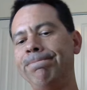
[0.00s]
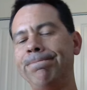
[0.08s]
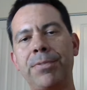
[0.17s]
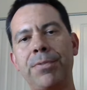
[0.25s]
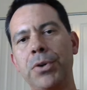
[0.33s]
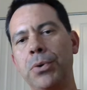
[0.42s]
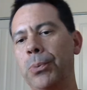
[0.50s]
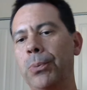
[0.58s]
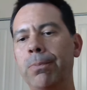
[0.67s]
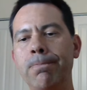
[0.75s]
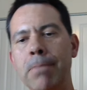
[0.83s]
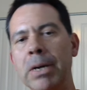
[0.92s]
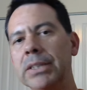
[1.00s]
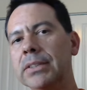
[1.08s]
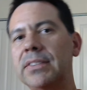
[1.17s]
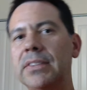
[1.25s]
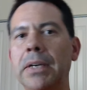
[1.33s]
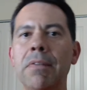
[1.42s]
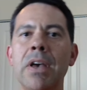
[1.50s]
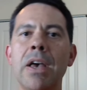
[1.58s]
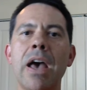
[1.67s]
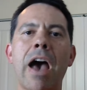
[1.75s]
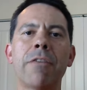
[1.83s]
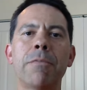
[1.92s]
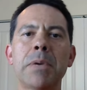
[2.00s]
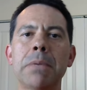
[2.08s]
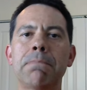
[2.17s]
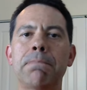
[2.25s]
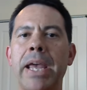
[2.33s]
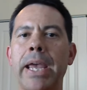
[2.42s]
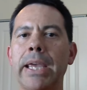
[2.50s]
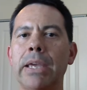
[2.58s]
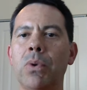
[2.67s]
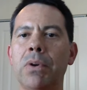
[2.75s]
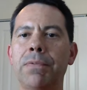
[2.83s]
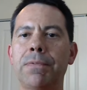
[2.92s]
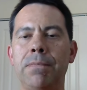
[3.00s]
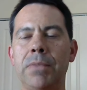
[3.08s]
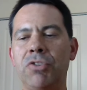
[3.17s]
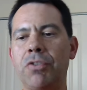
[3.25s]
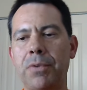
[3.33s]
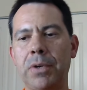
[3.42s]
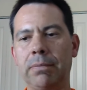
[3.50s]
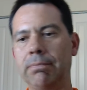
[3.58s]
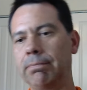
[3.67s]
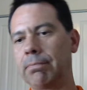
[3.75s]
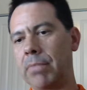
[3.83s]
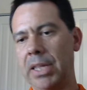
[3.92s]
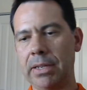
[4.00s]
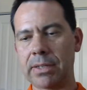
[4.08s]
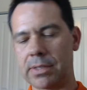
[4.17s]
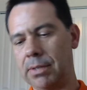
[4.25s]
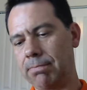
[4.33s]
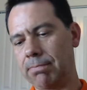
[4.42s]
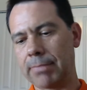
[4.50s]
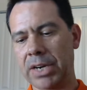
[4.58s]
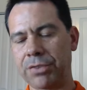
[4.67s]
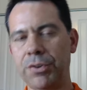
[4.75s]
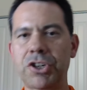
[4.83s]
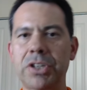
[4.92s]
few months, I've, I've been playing with different things in artificial